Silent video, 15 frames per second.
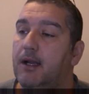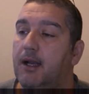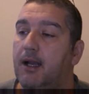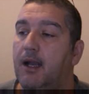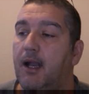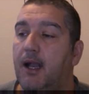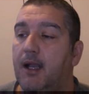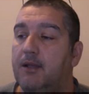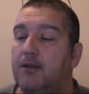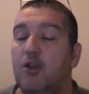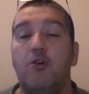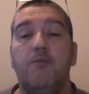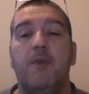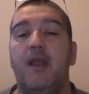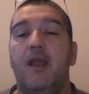
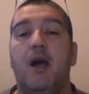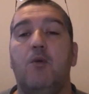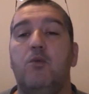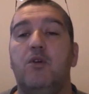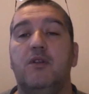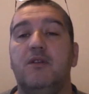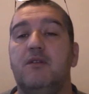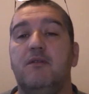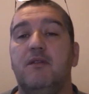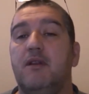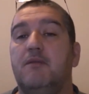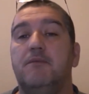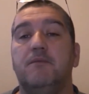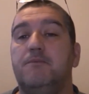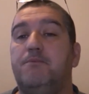Normally I wouldn't
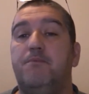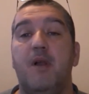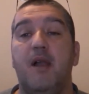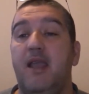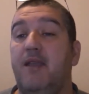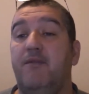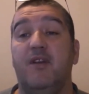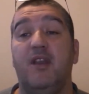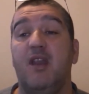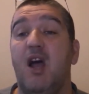even